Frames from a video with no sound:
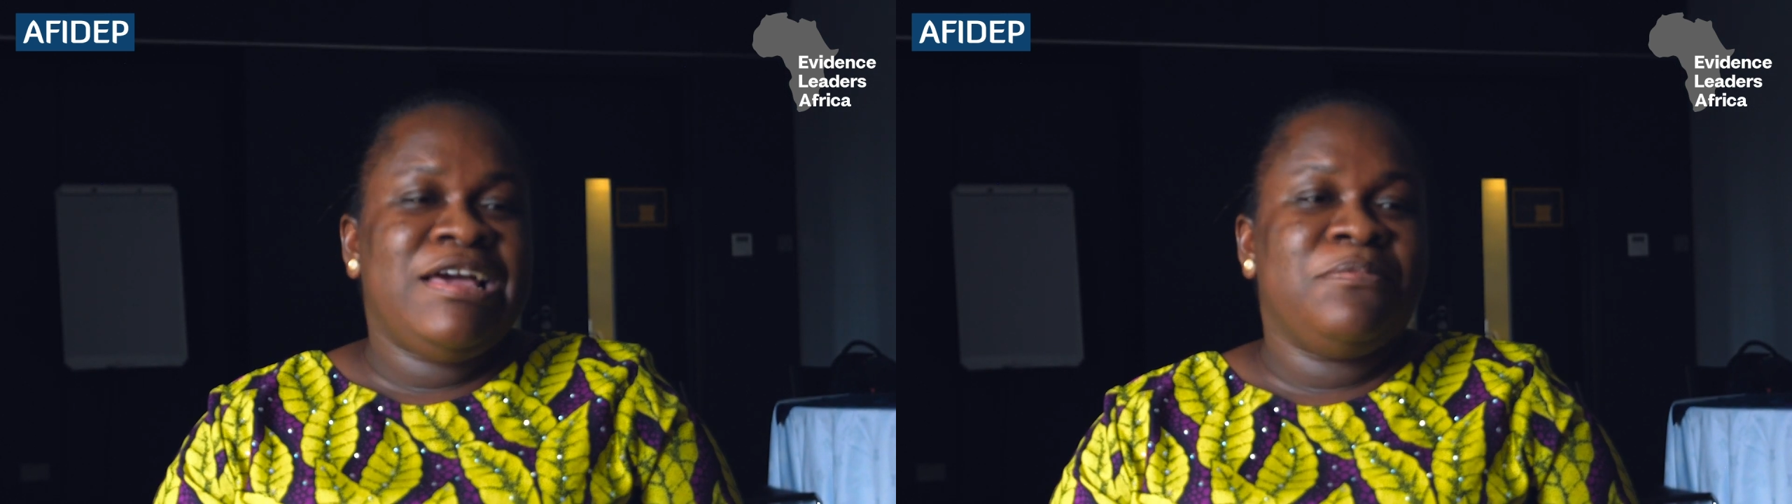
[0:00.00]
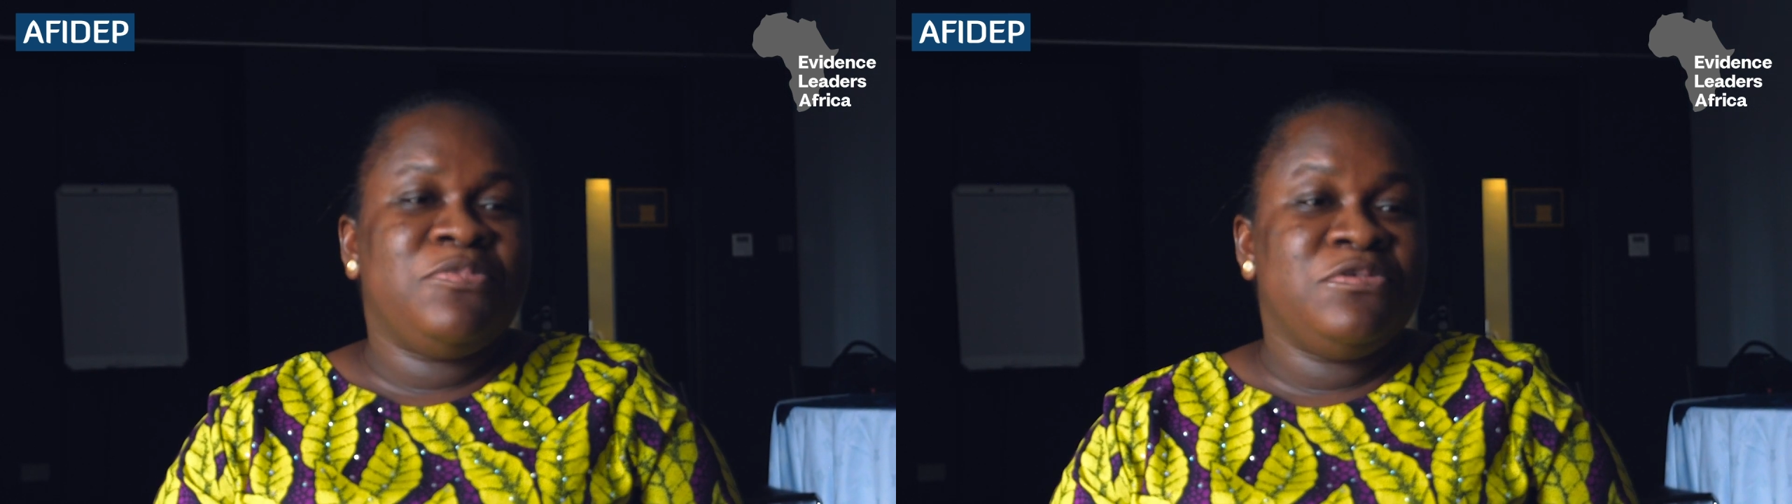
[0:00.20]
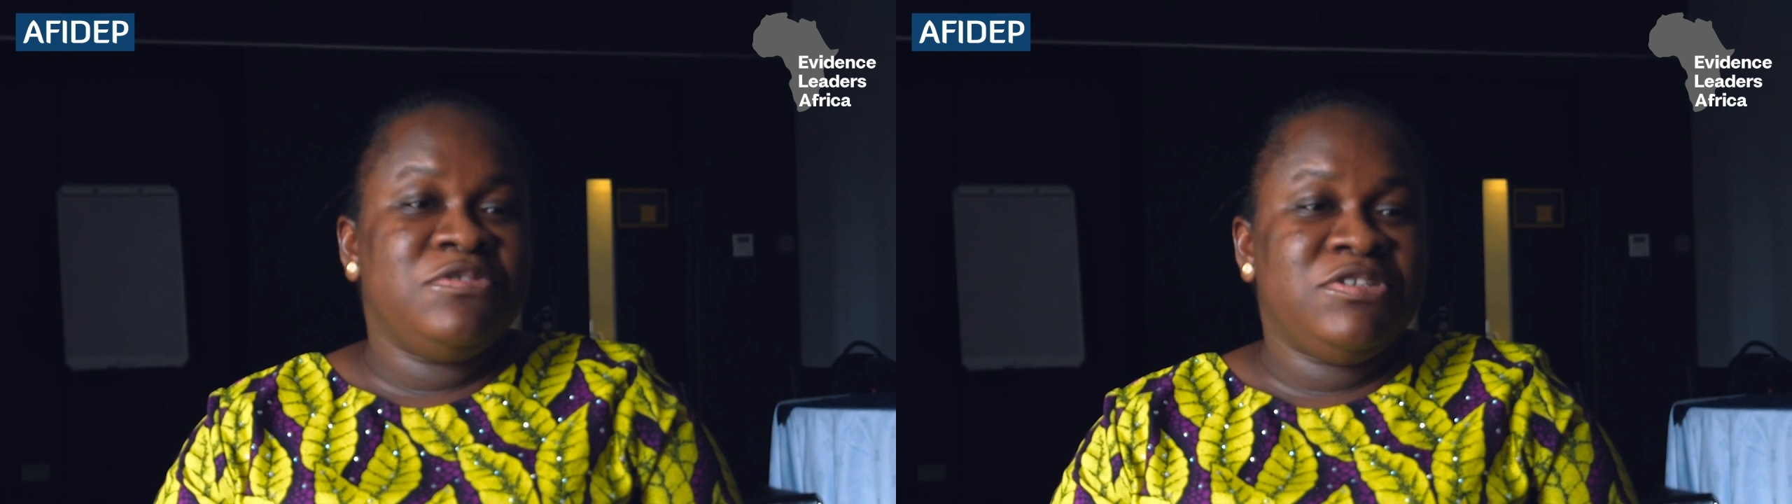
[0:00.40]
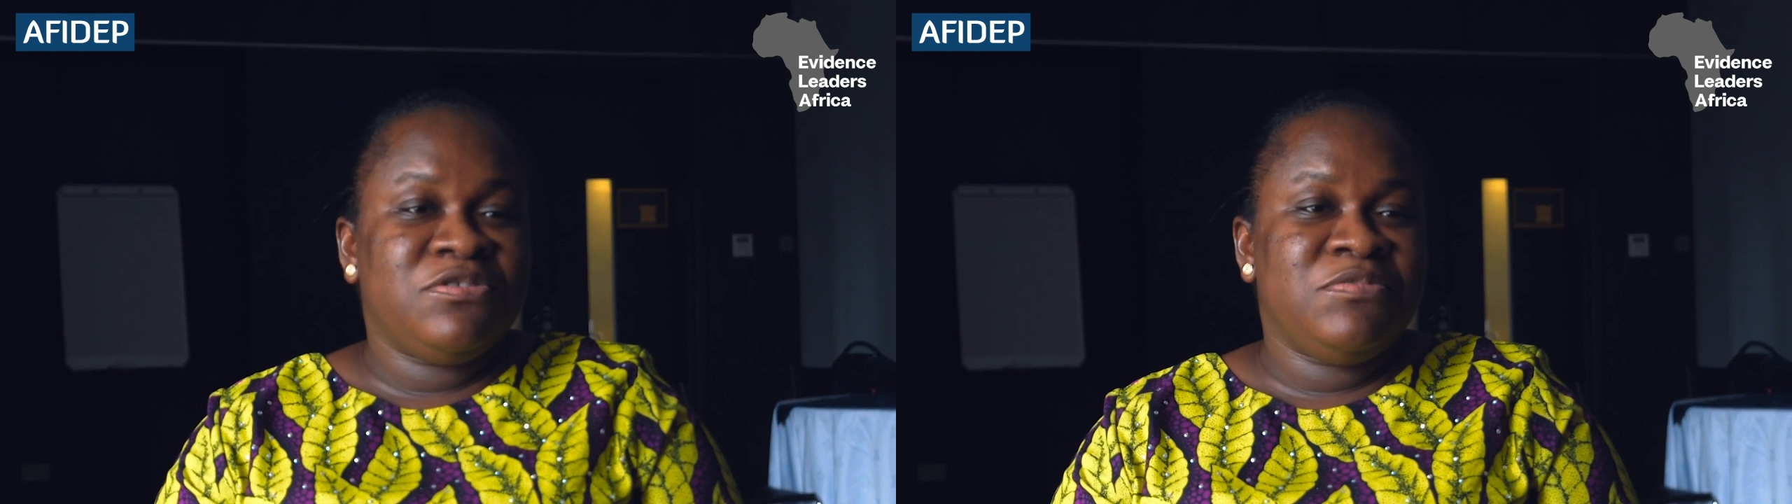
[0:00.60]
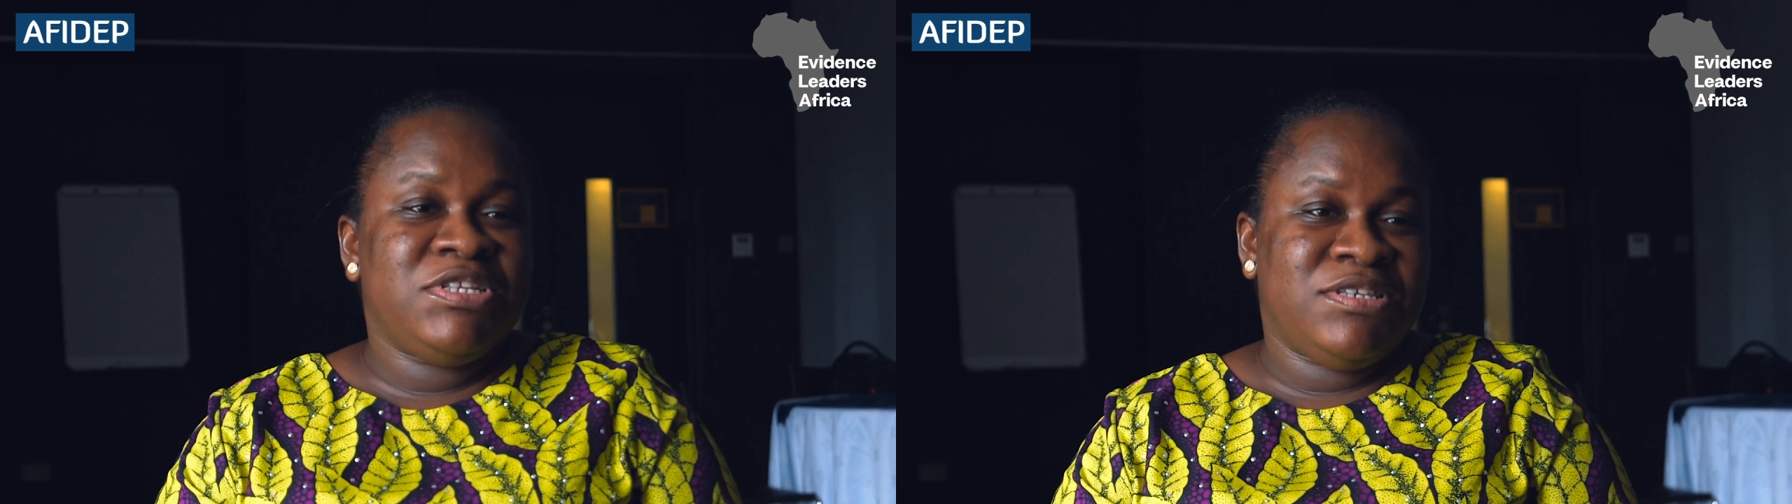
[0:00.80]
and
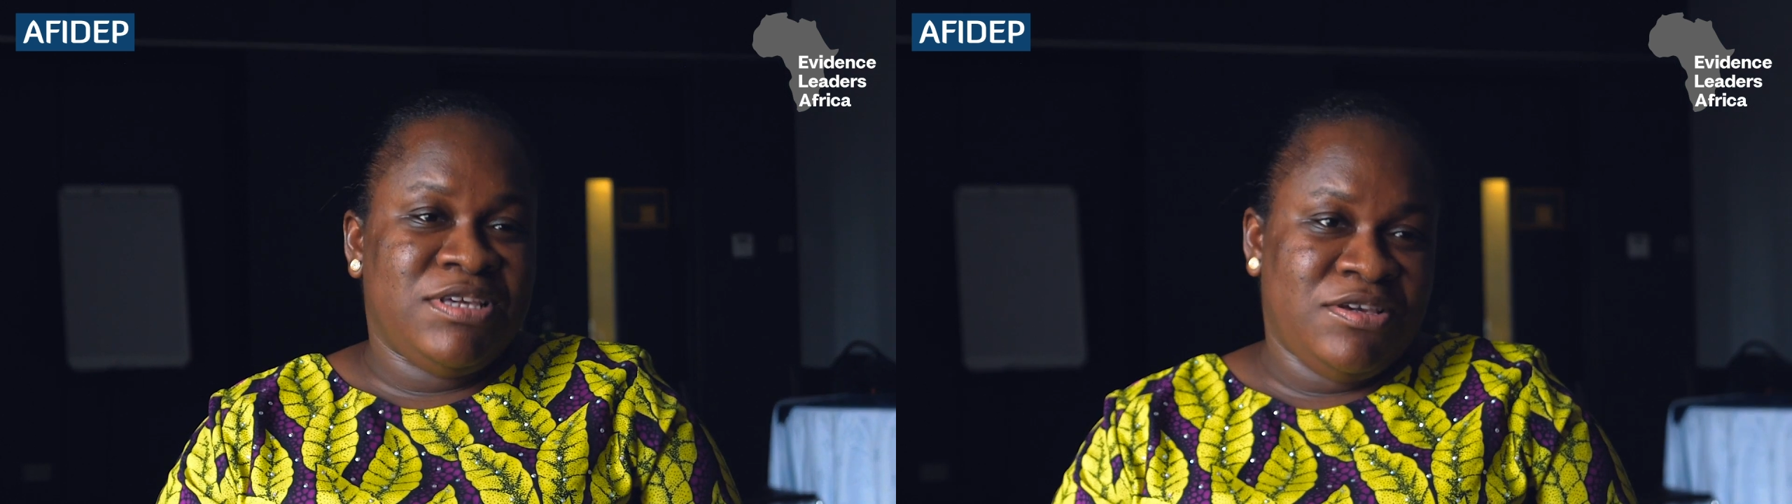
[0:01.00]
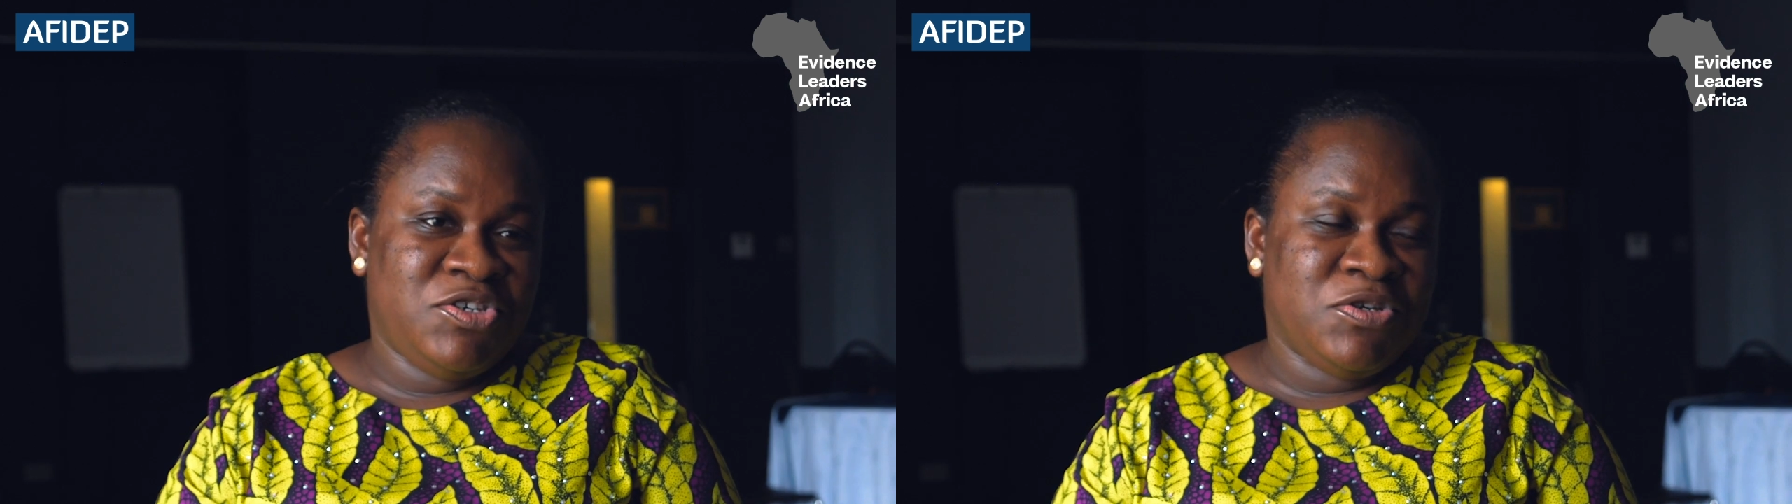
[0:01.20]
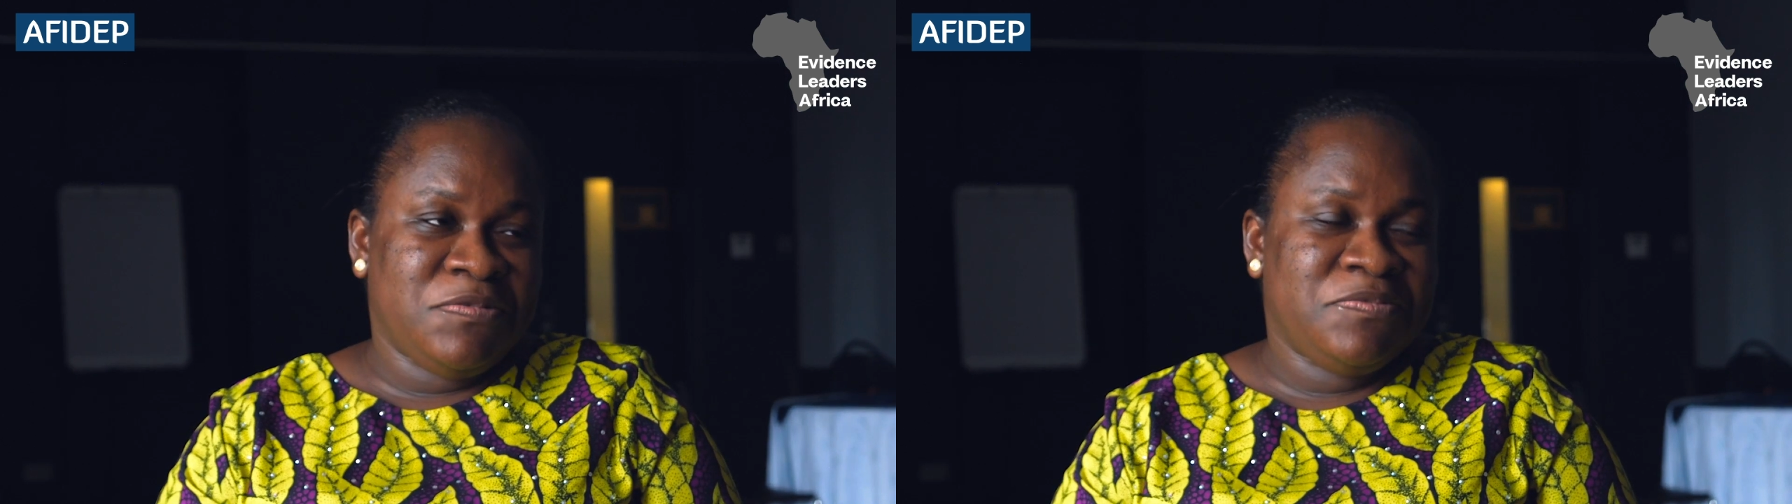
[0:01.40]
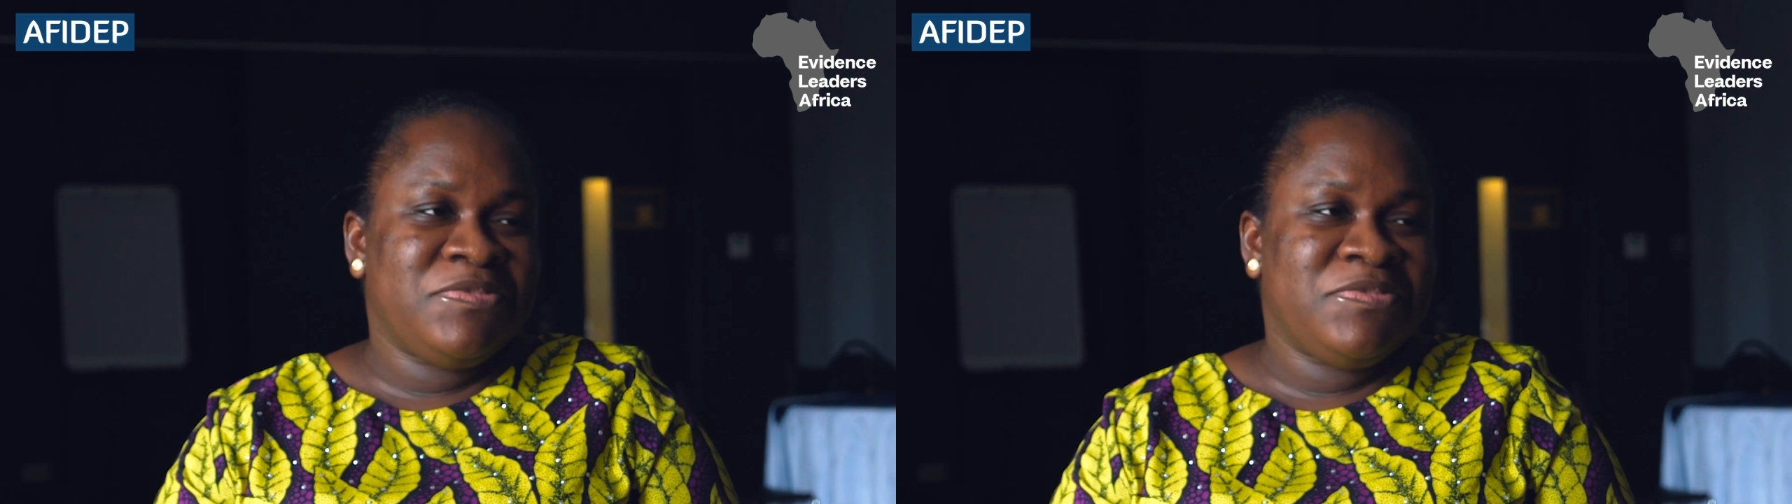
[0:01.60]
Pollution Mitigation,